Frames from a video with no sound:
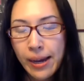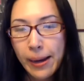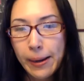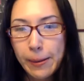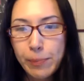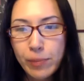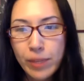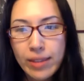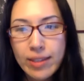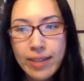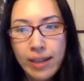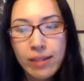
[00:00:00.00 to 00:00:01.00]

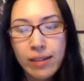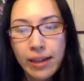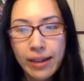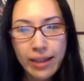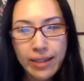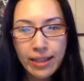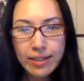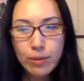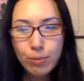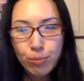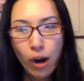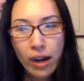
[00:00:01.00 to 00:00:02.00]
I guess
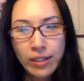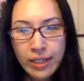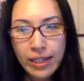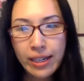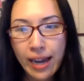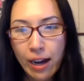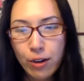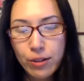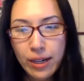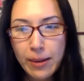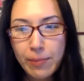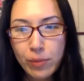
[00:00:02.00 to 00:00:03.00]
broadening it out,
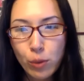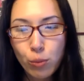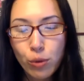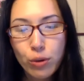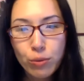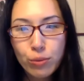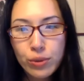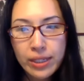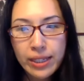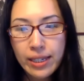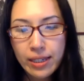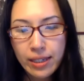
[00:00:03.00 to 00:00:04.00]
what
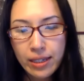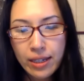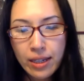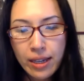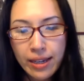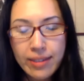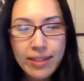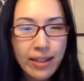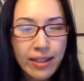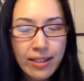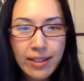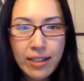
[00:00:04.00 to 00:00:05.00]
really
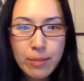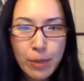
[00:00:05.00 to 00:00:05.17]
excites